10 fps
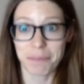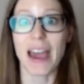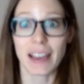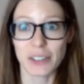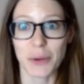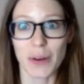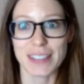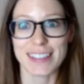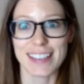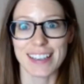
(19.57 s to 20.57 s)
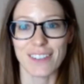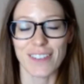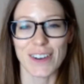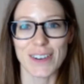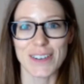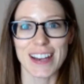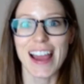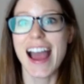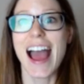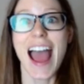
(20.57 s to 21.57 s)
back towards the phone
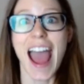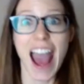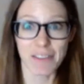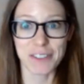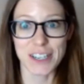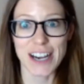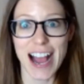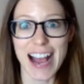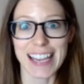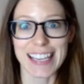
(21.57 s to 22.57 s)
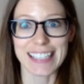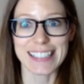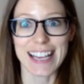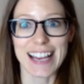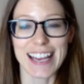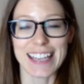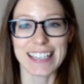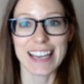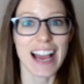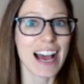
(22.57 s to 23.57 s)
after I get
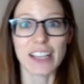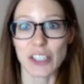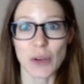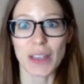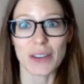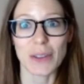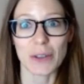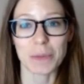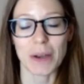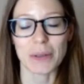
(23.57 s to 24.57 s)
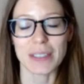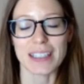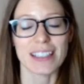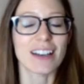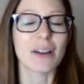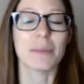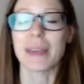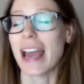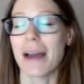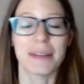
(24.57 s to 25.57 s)
done showing you those poses, and I'll
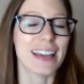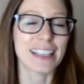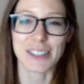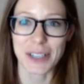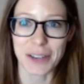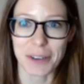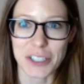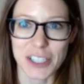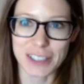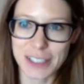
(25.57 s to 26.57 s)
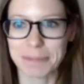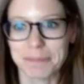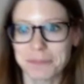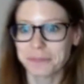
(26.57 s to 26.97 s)
be happy to answer any questions.